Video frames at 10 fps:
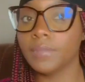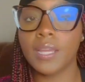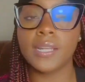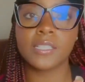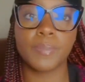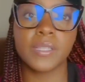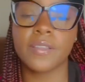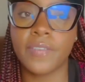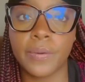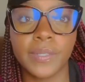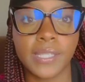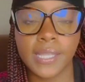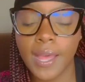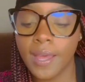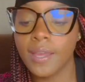inexpensive, I would
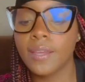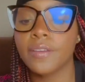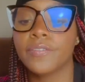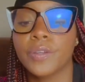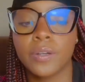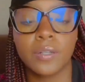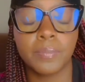say, if you're on